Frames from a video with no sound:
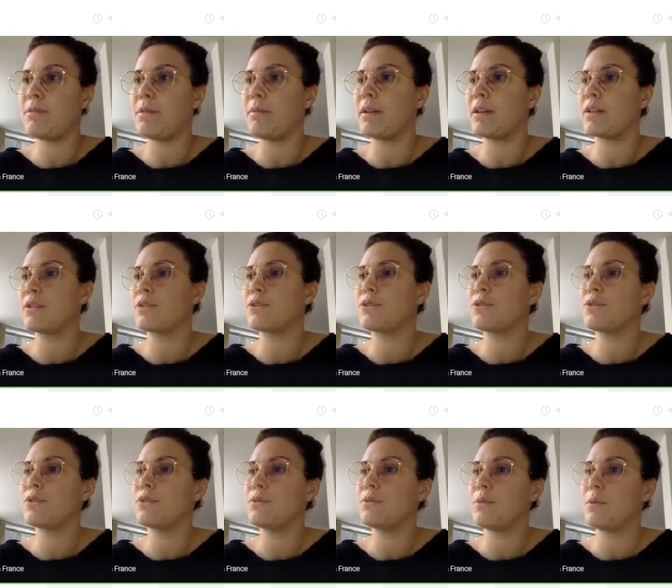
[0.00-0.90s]
we will
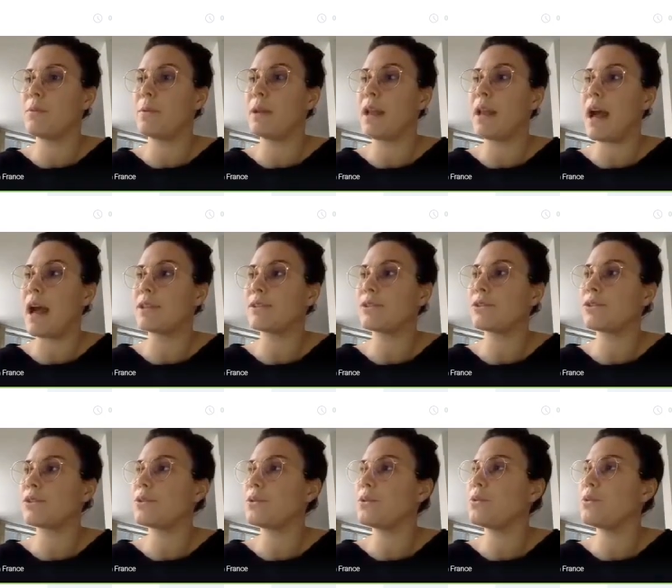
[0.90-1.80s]
ask
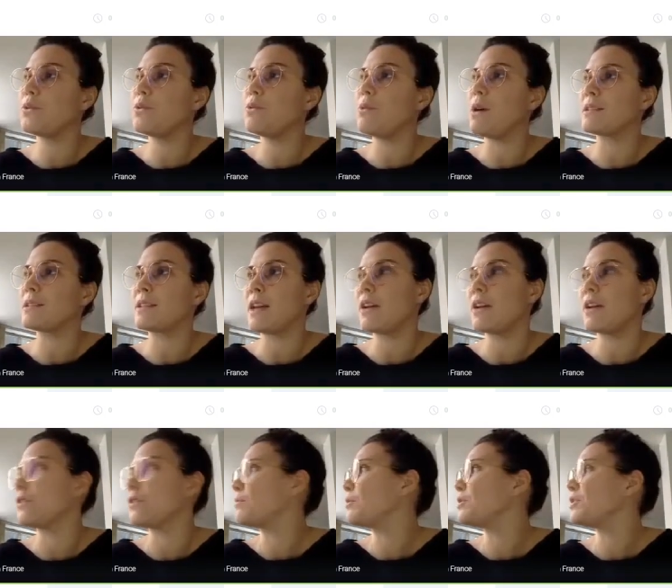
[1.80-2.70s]
you what are
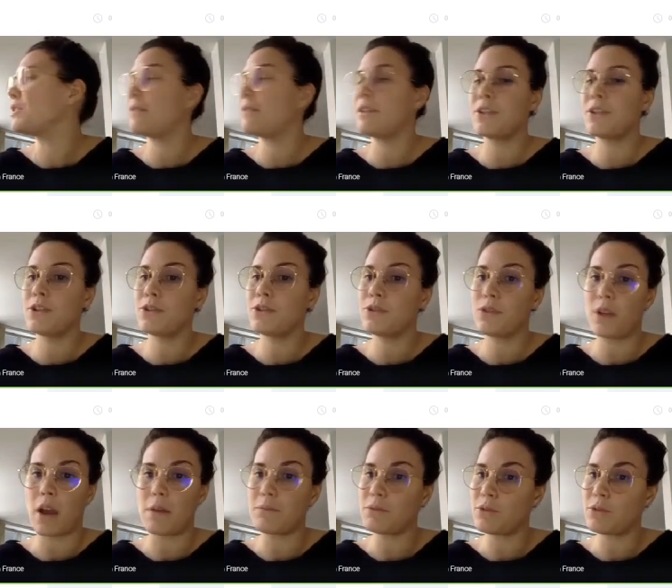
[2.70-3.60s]
your motivation to
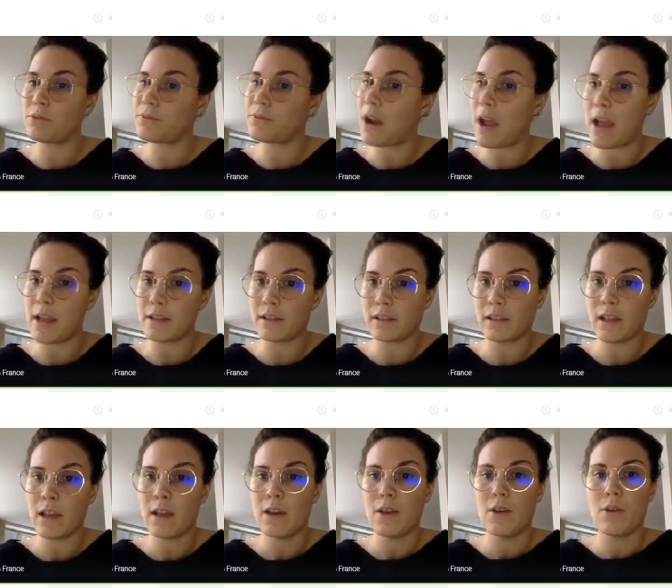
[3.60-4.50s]
come to France,
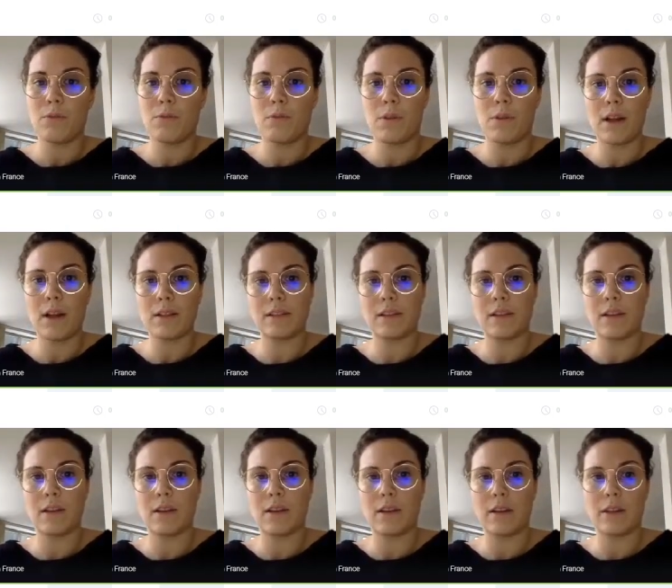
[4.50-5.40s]
what
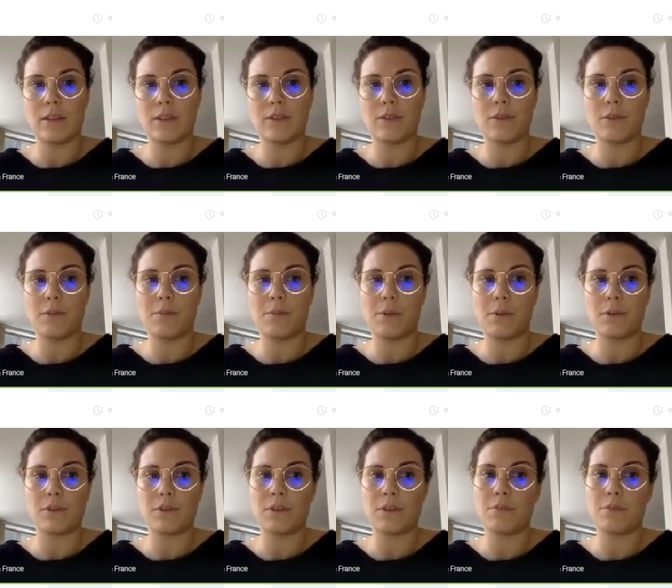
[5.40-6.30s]
is your
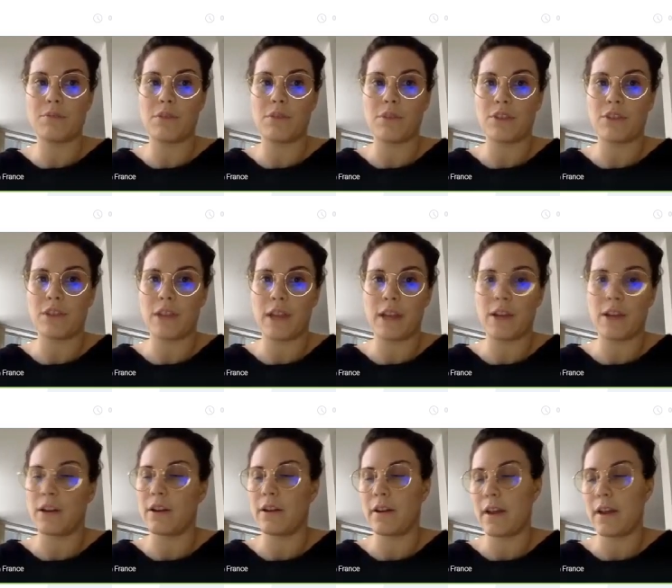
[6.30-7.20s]
personal project
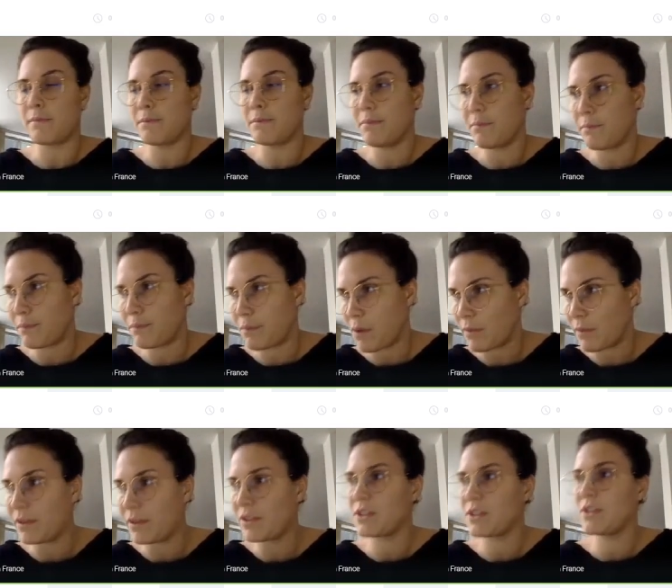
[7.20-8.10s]
and
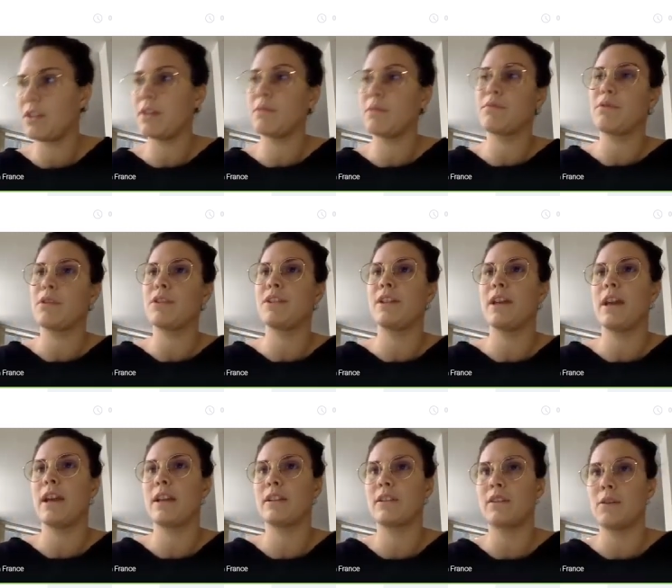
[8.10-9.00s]
professional
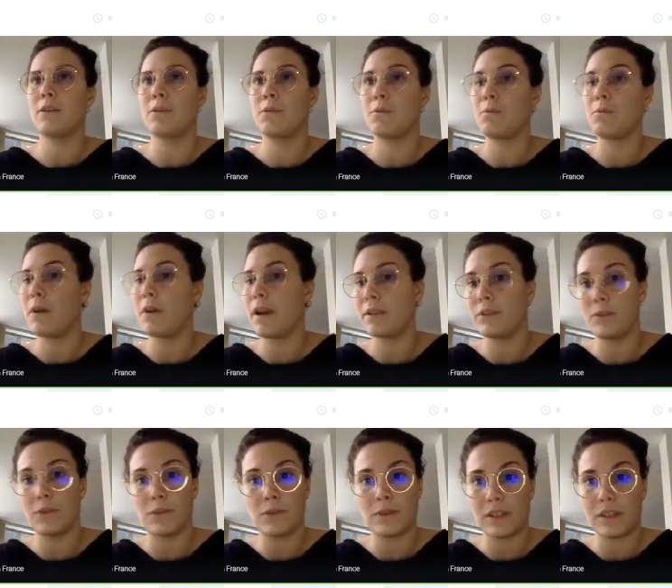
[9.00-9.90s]
project, where do
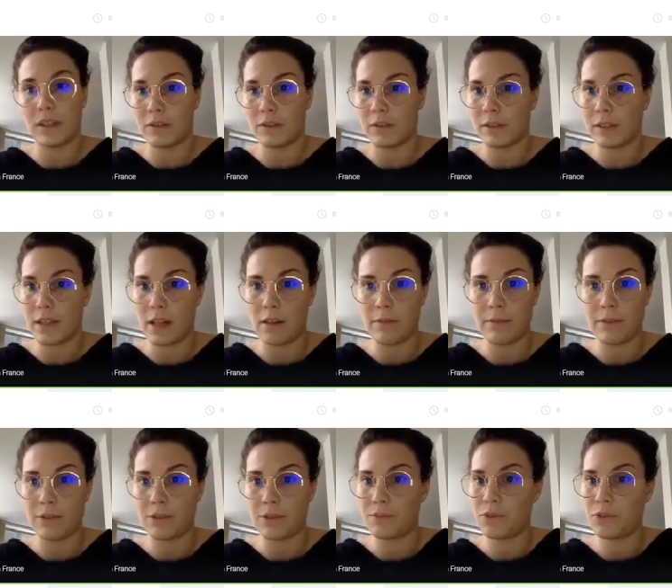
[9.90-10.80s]
you see yourself
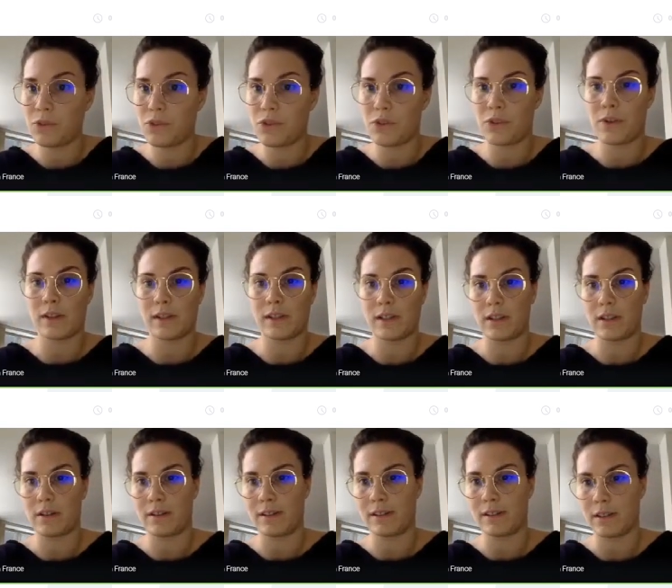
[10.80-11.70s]
in the future,
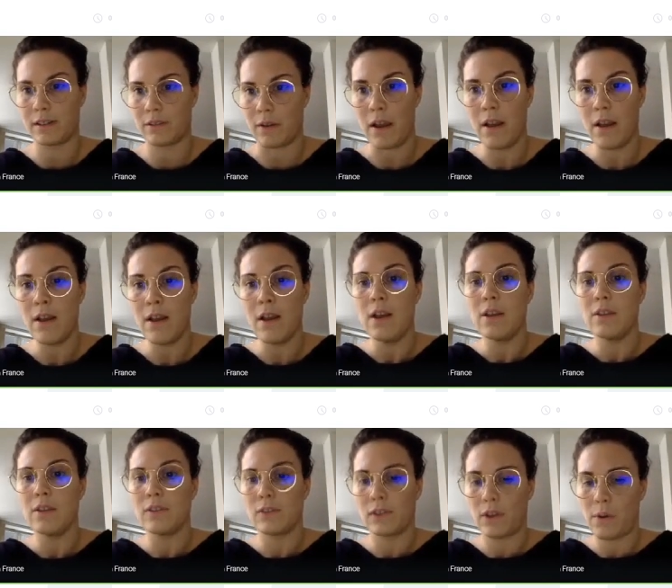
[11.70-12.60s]
etc., etc.
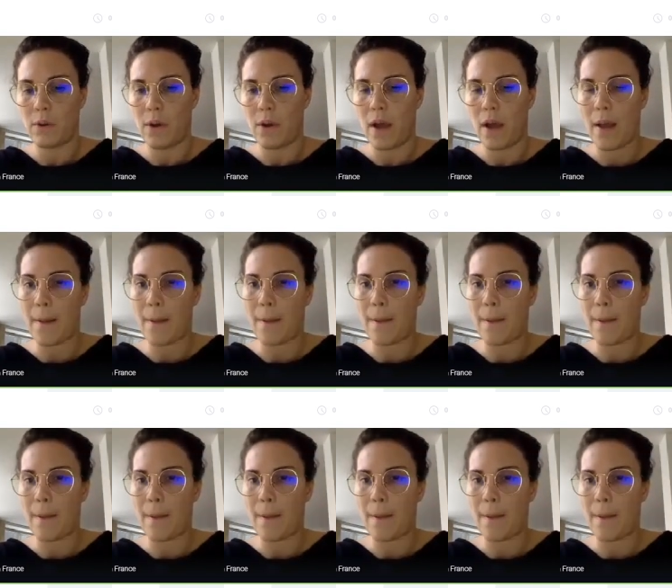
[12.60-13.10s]
So